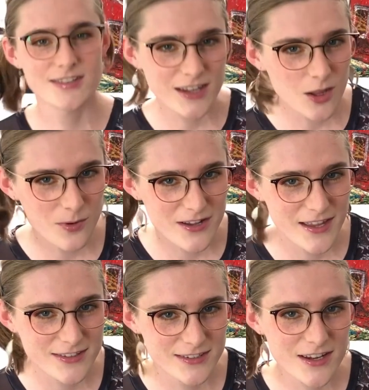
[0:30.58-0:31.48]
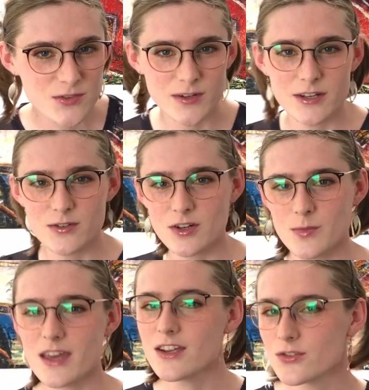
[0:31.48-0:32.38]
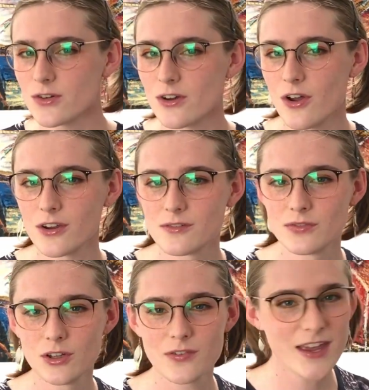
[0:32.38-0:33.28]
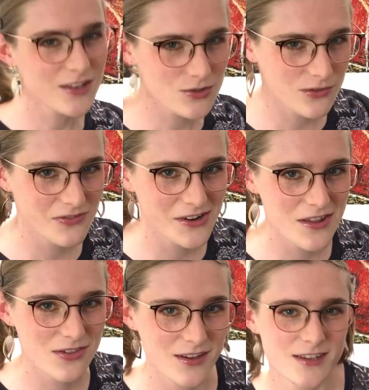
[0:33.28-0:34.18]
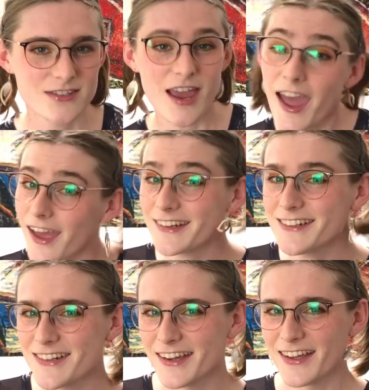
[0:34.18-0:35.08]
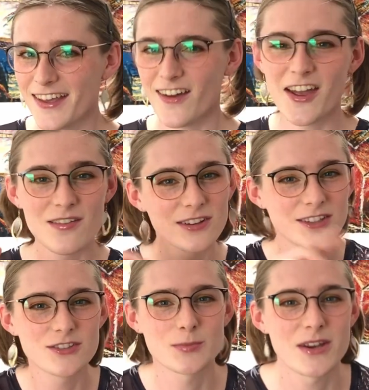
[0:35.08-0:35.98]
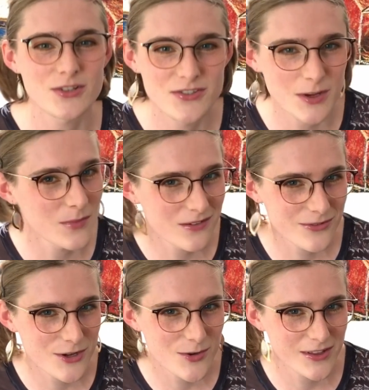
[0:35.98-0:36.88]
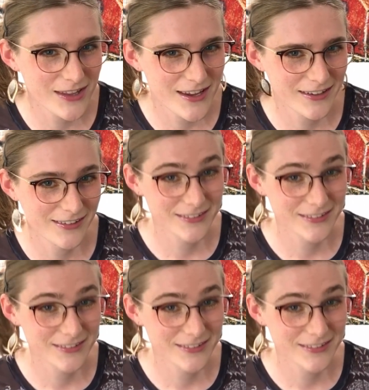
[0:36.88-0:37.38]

to celebrate that, today's video is going to be extra long and full of extra funny things, and I have a little special something for you at the end.